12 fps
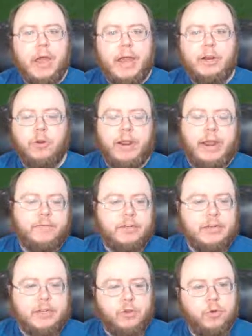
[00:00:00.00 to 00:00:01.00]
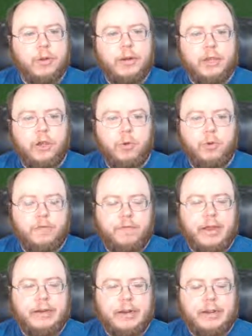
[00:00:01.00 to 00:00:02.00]
I don't have to dig through any code to
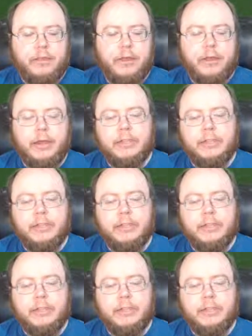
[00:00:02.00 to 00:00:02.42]
find anything.